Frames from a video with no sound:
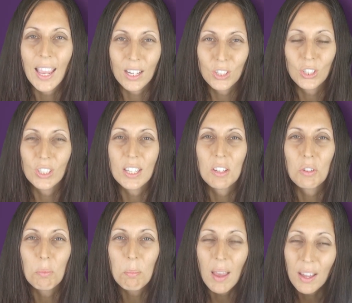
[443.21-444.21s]
action in
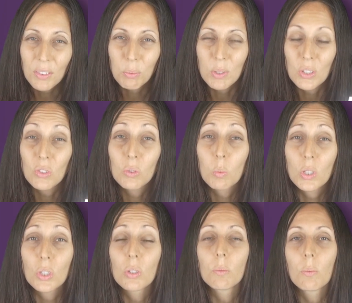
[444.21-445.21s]
your mouth when you
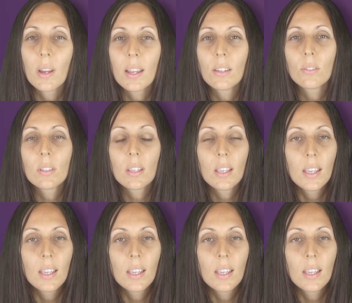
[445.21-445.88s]
swish it around.